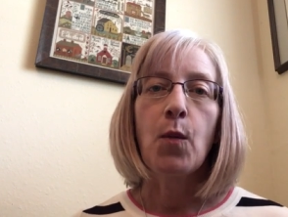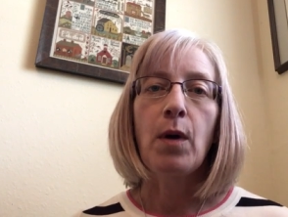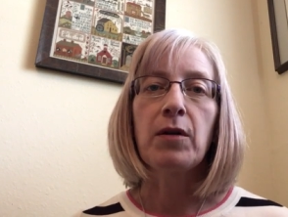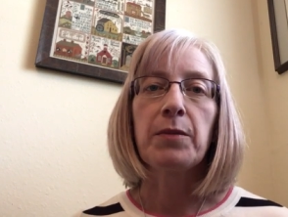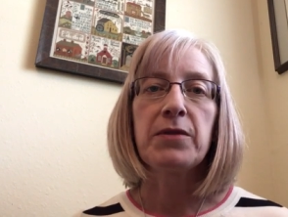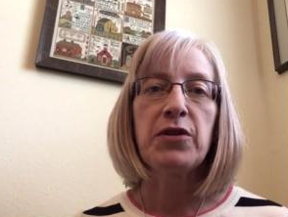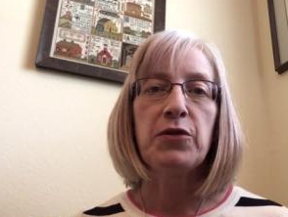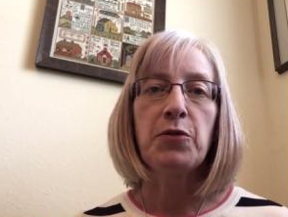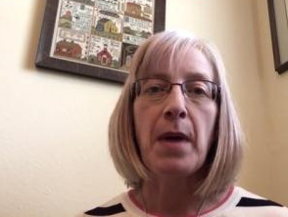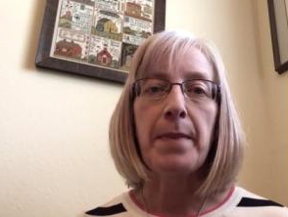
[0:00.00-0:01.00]
Welcome
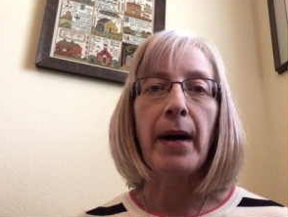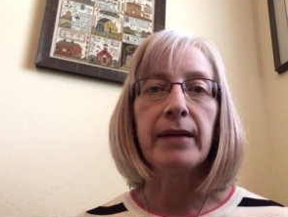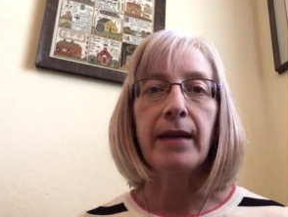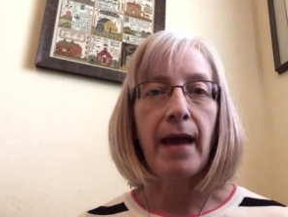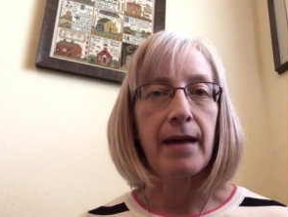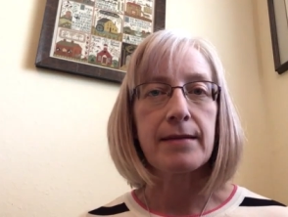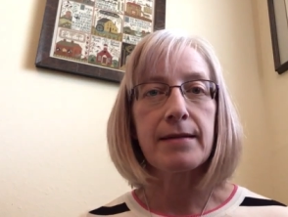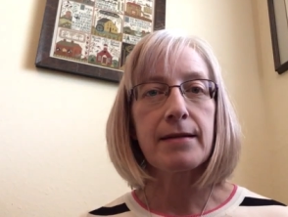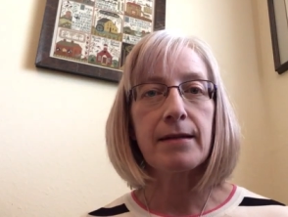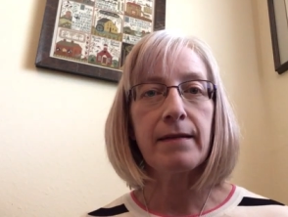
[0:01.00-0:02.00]
to my
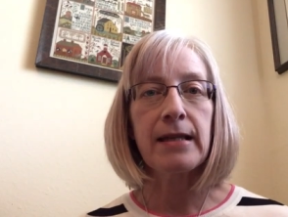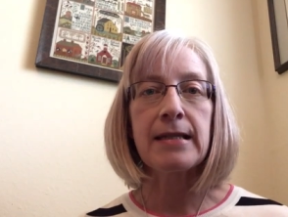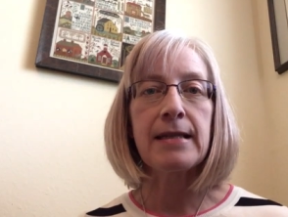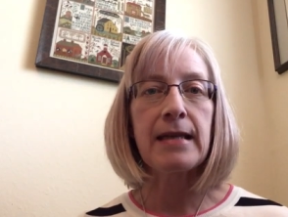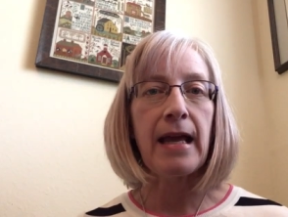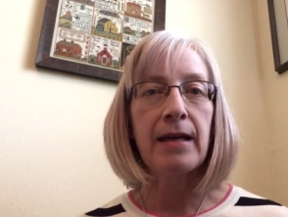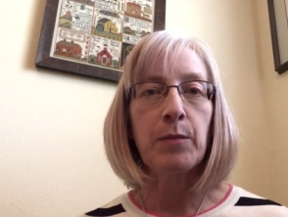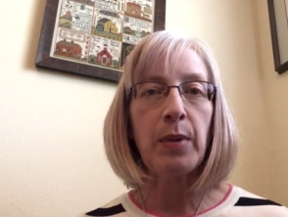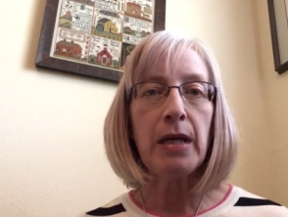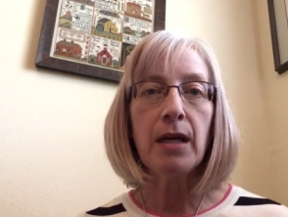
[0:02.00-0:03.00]
podcast. This is Ann
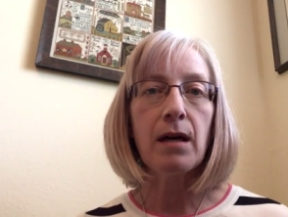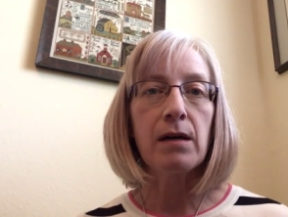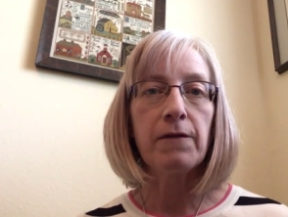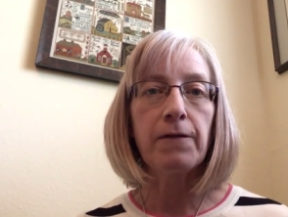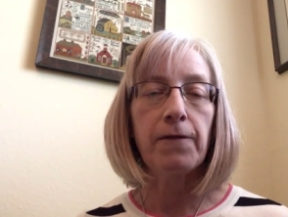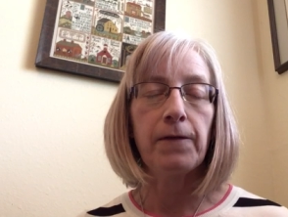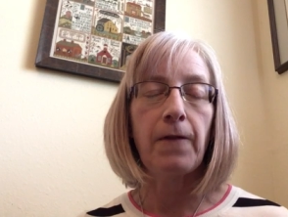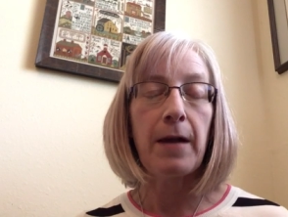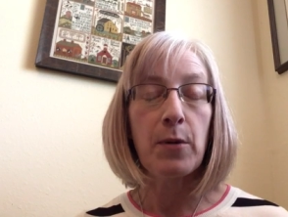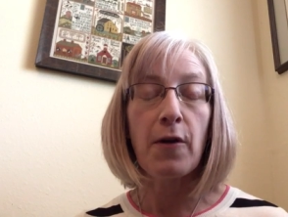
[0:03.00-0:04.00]
P. of
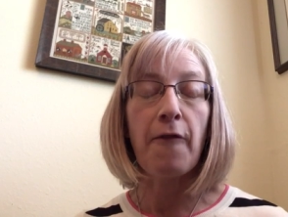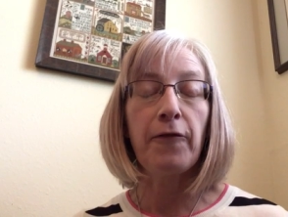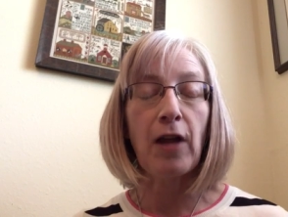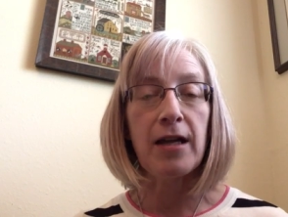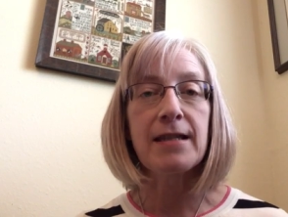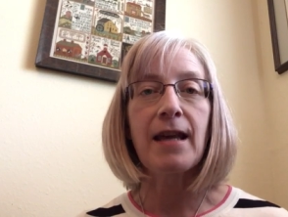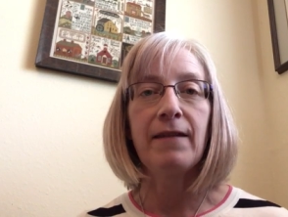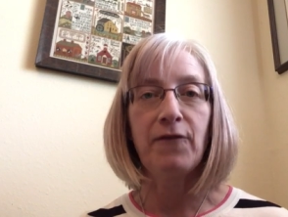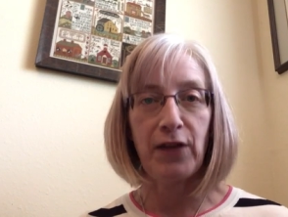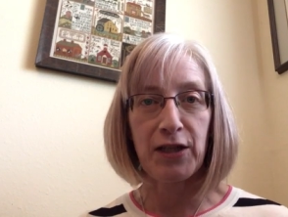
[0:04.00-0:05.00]
Fiber, Floss,
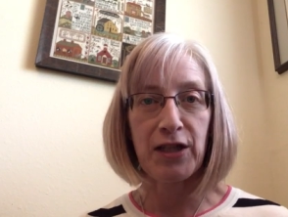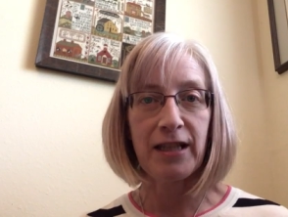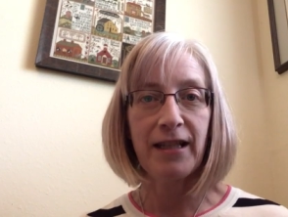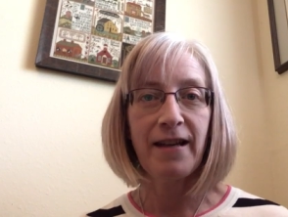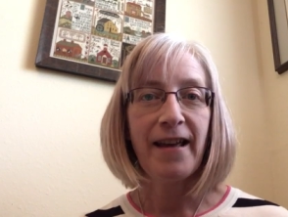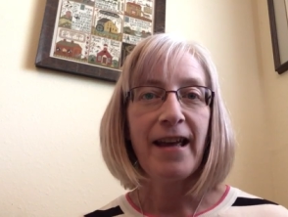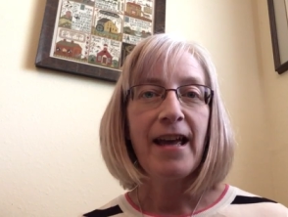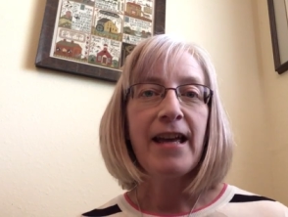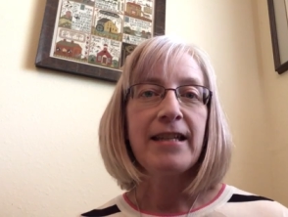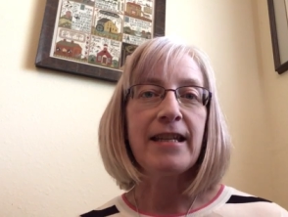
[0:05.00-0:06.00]
and Fiction.
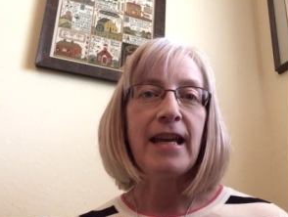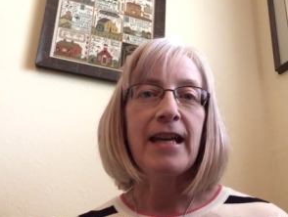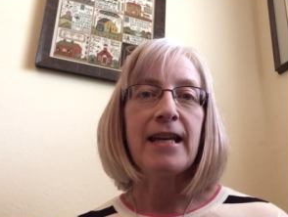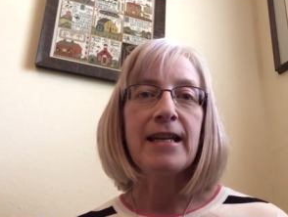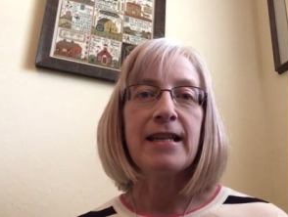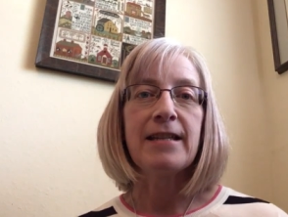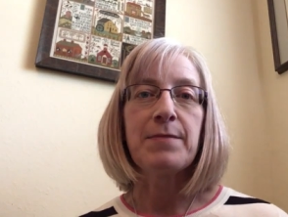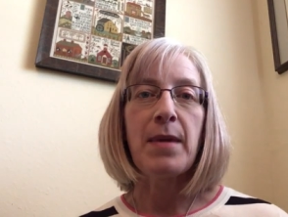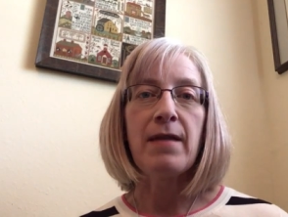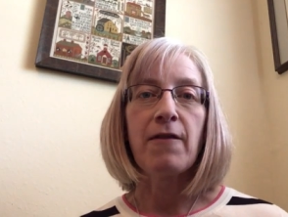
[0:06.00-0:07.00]
Today is
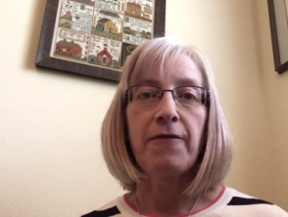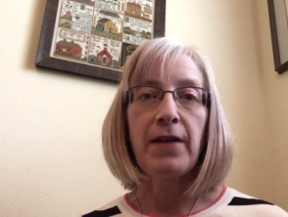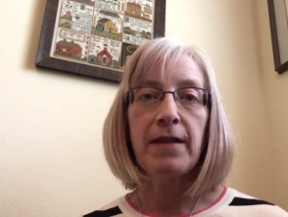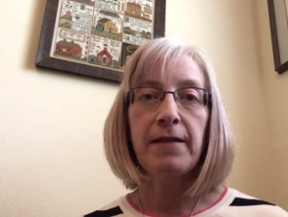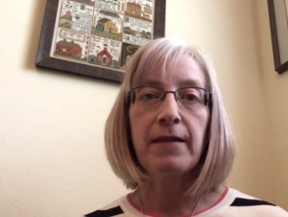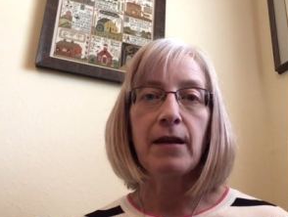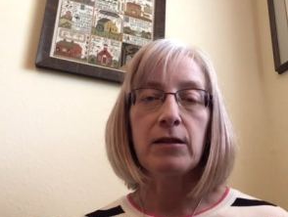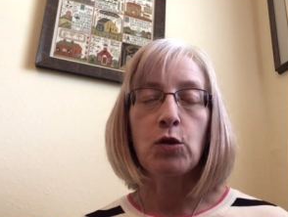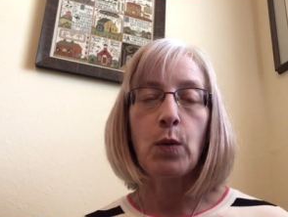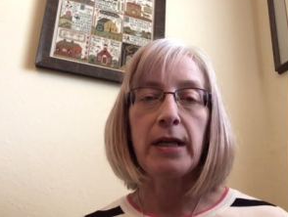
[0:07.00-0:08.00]
May the 5th,
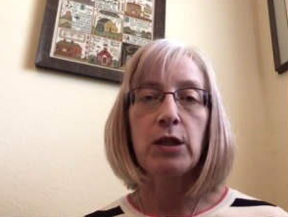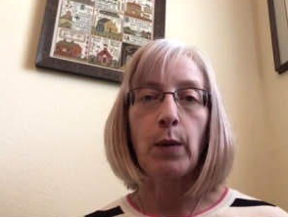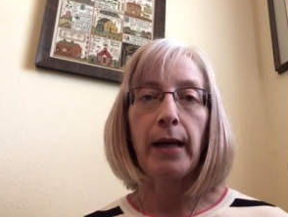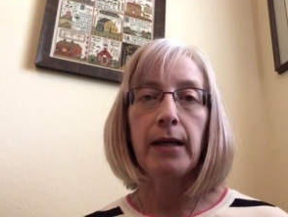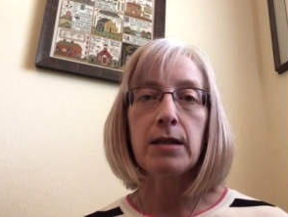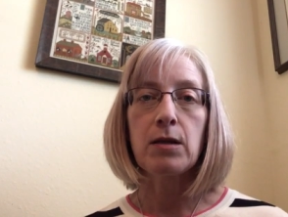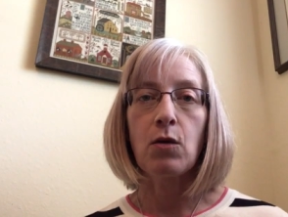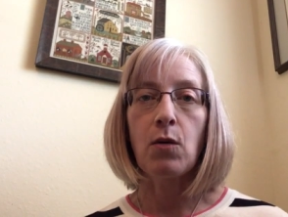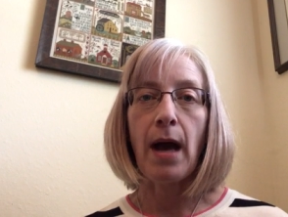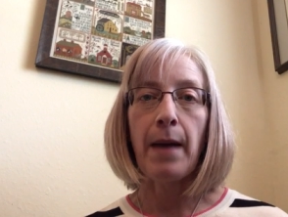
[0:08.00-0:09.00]
2020,
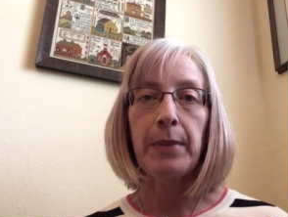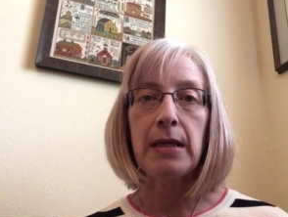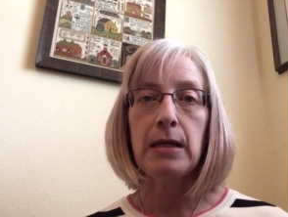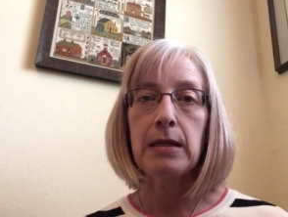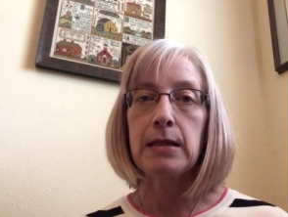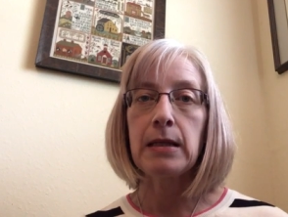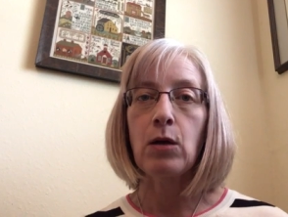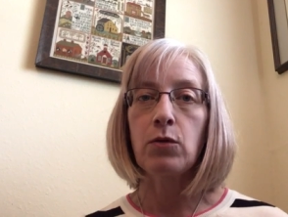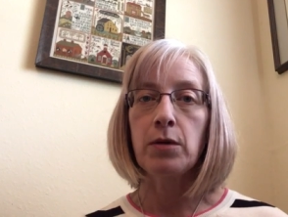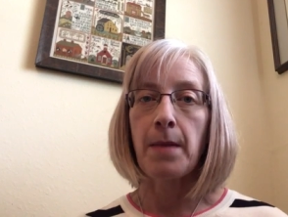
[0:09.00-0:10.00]
so happy
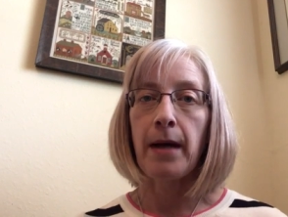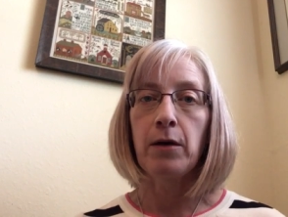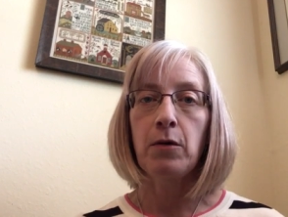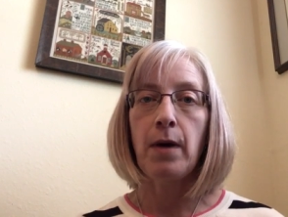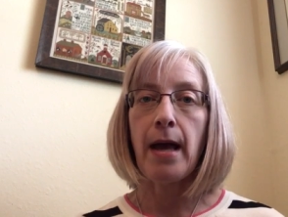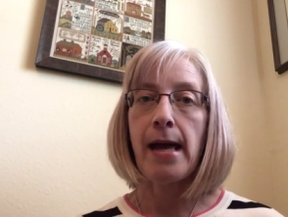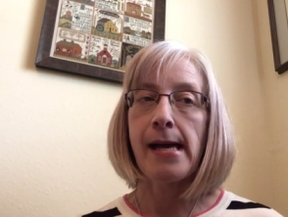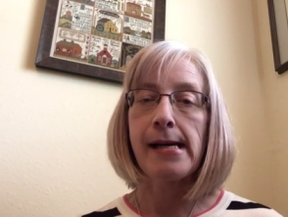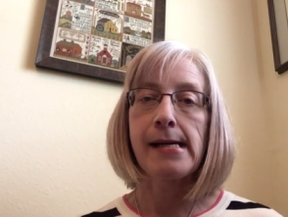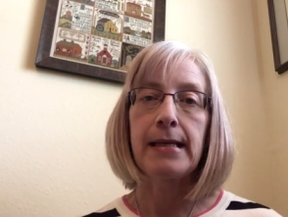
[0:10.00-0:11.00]
Cinco de Mayo
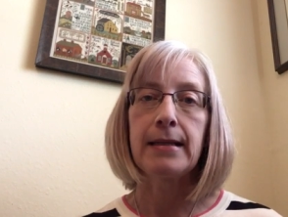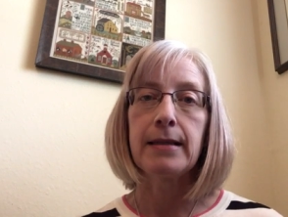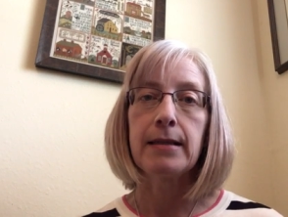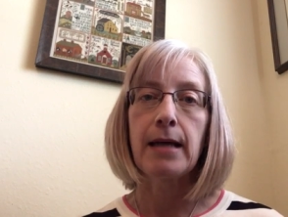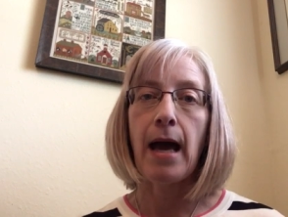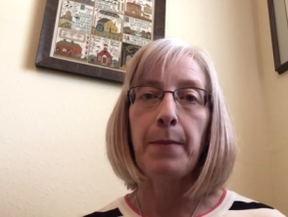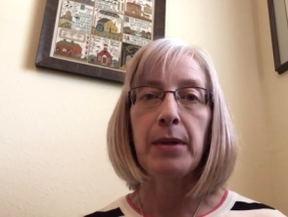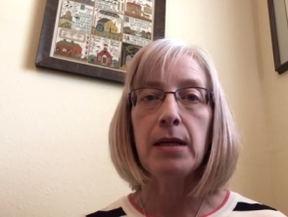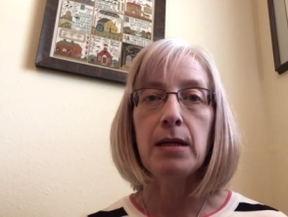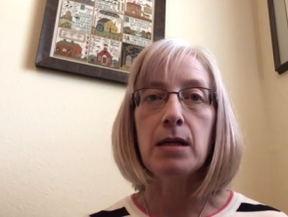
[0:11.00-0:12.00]
and
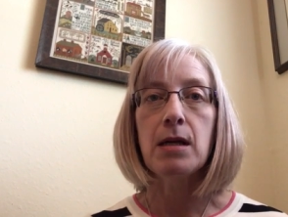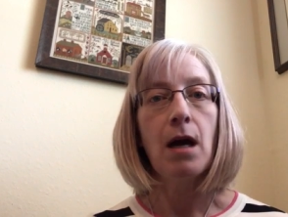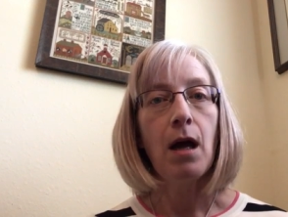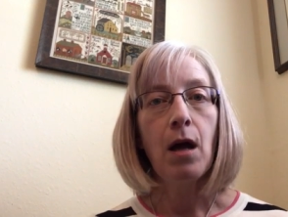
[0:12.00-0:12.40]
happy